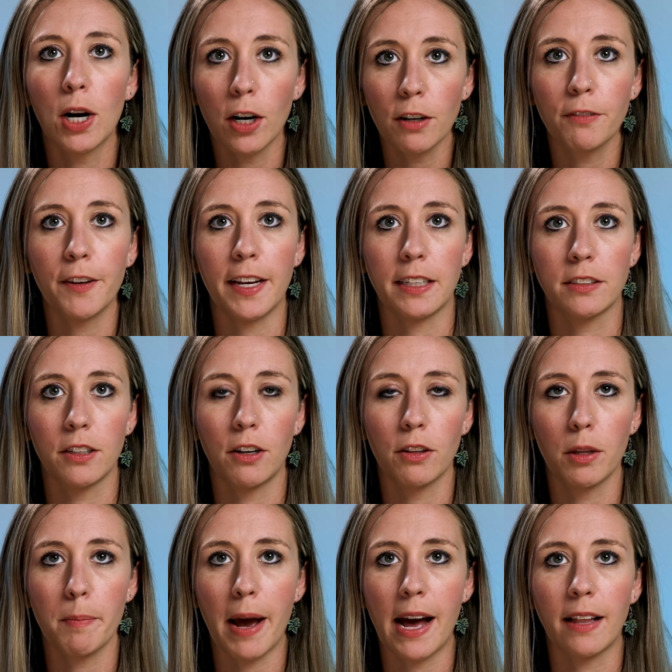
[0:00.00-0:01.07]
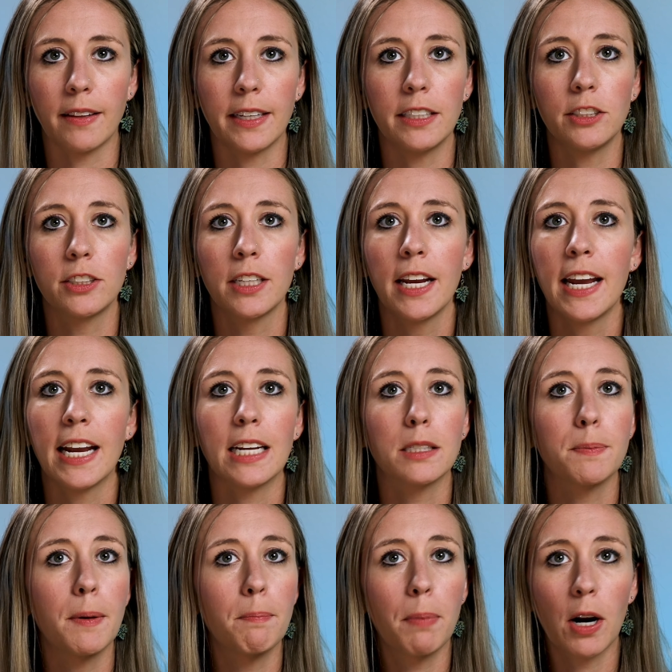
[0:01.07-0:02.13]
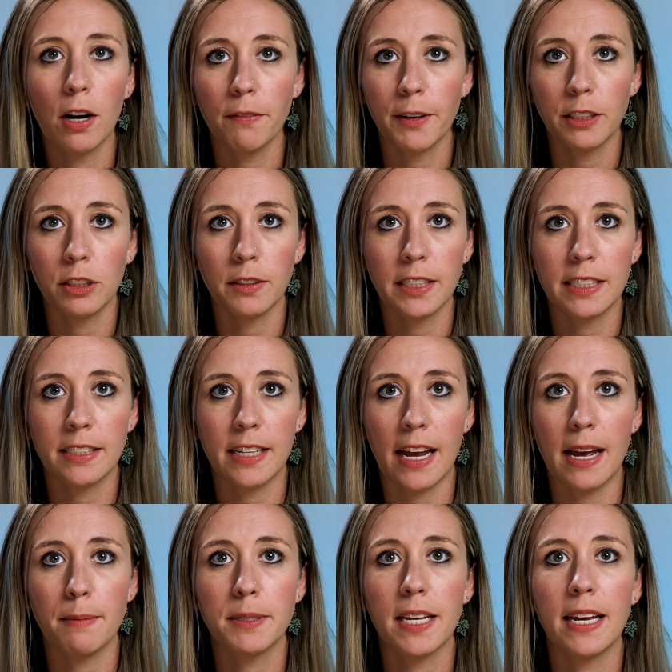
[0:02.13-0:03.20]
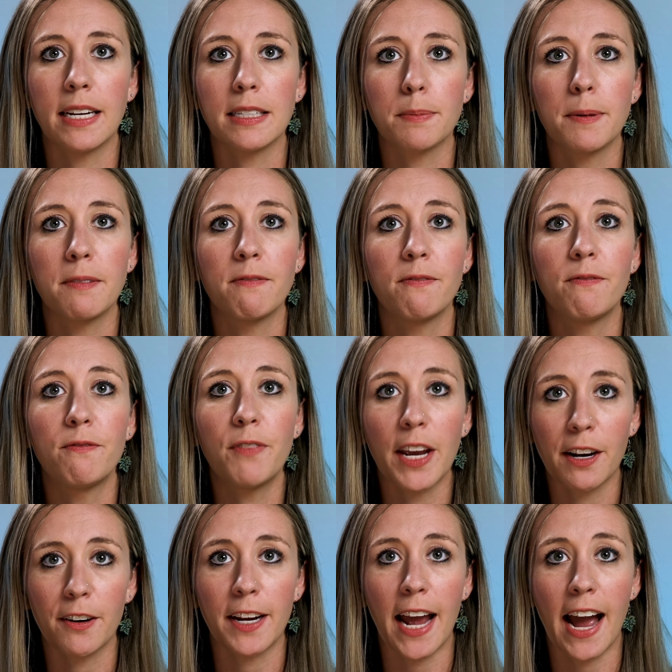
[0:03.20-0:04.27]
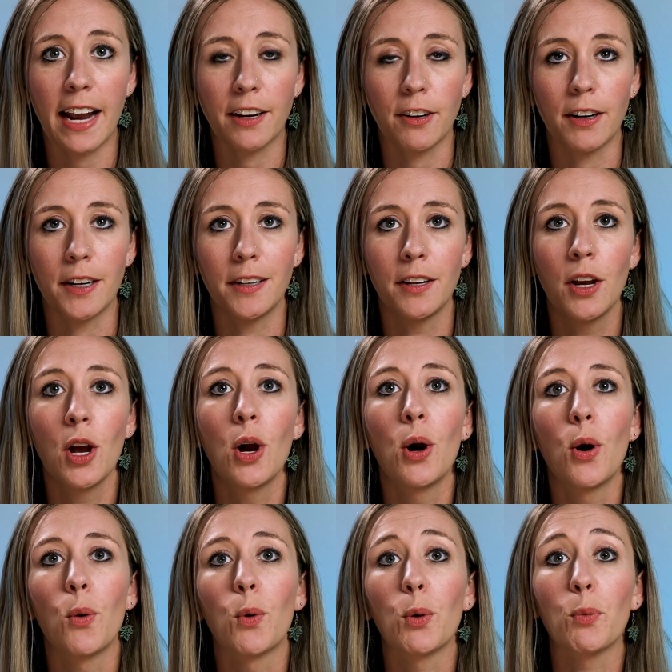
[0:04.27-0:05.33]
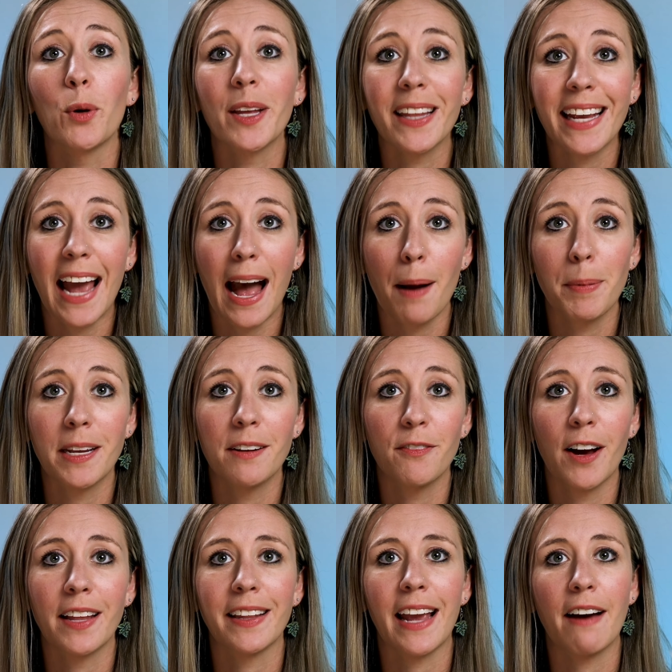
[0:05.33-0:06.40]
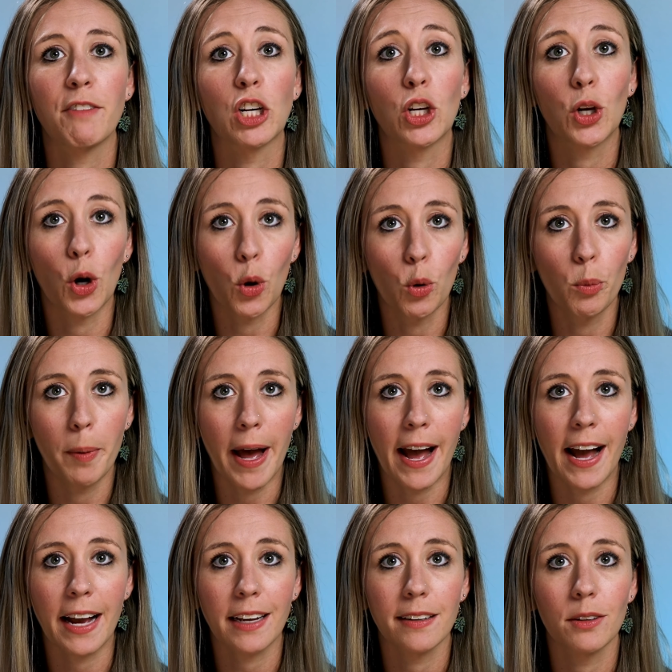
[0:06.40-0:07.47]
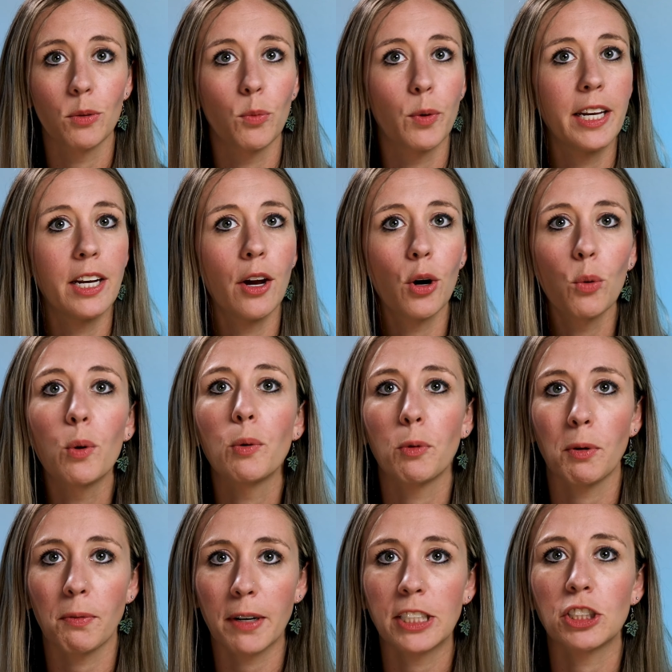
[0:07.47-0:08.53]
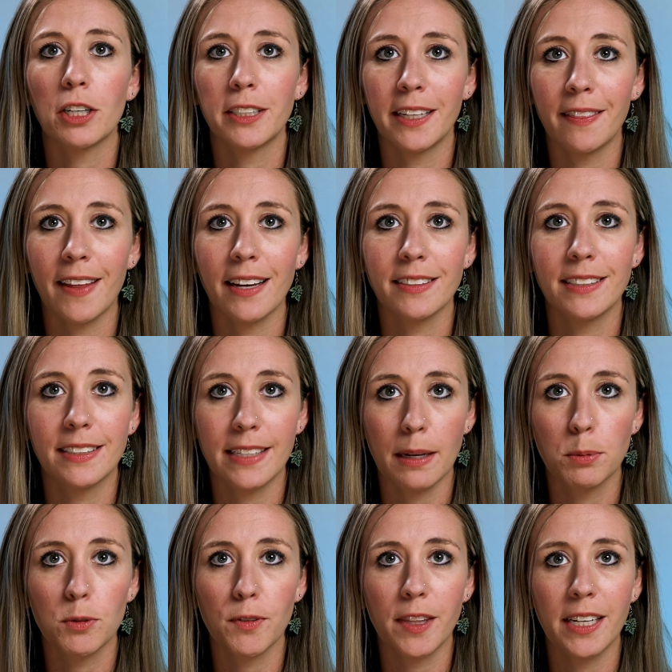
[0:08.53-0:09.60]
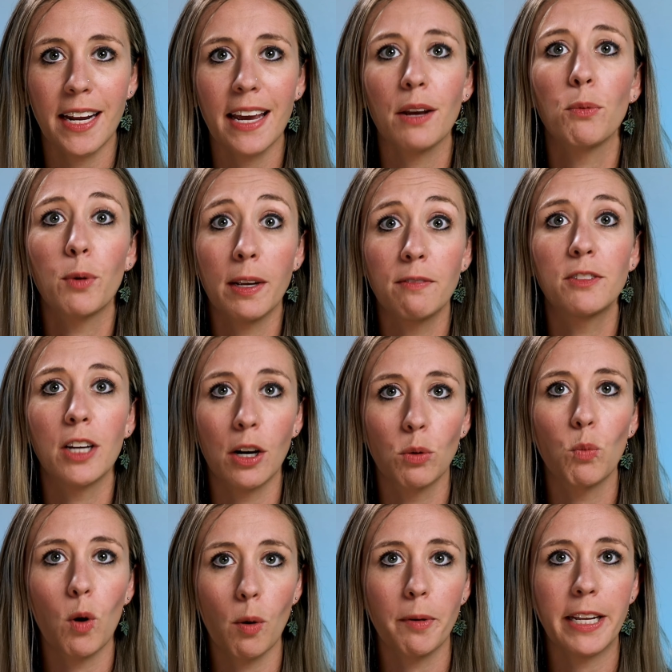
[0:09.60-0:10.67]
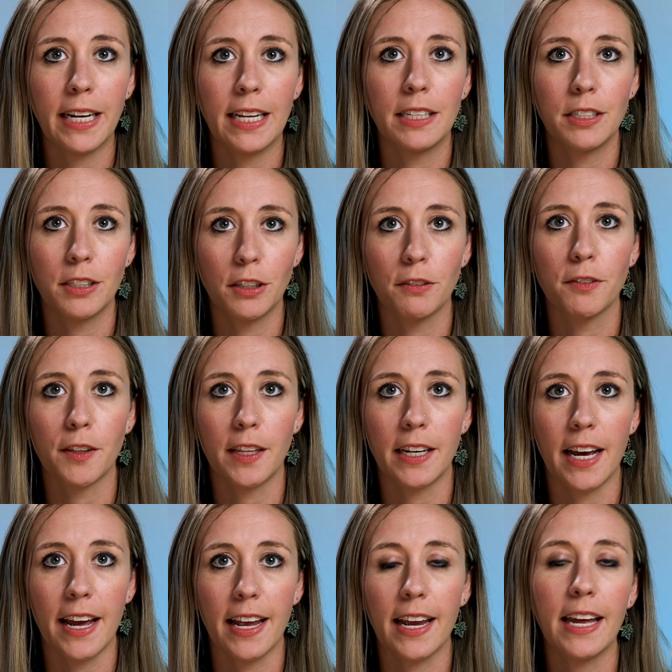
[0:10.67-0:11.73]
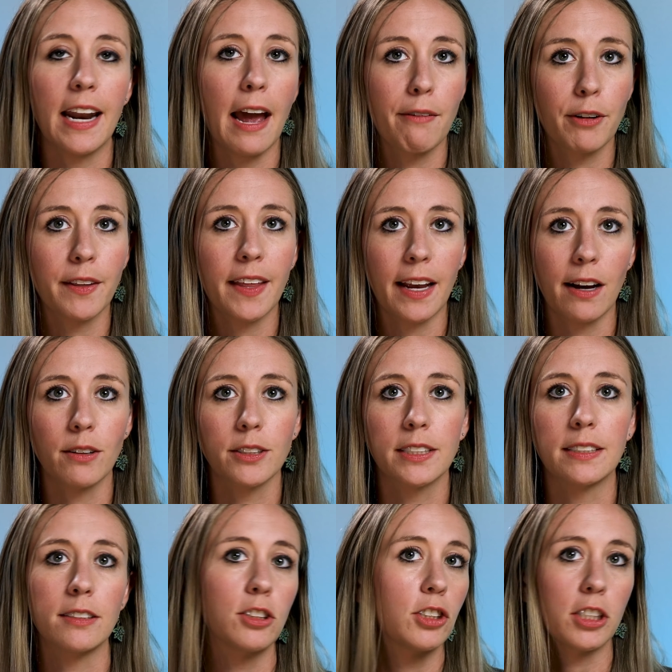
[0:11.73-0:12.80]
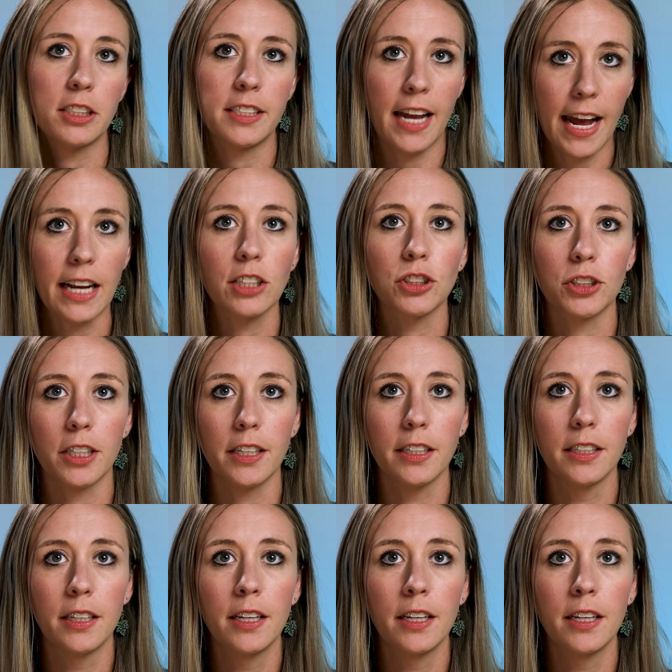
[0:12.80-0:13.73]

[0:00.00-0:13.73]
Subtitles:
perfect on the mileage. It's been perfect on the steps, and it's been very accurate. We're really happy to finally have a goal back. We know when we reach our 10,000 steps for the day, we've done what we need to do for the day, and everything else is just extra.